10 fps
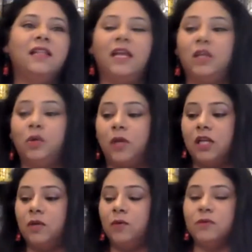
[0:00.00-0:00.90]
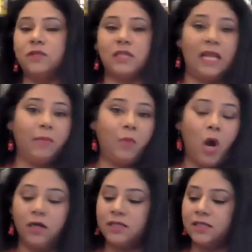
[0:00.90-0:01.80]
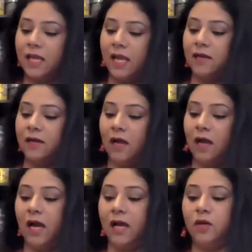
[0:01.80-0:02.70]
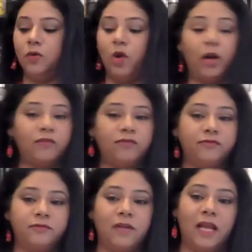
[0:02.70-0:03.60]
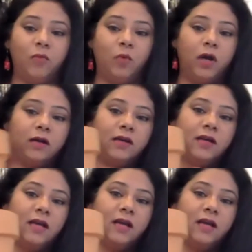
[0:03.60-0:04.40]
Then you can use clay pots, and I do a lot of clay work.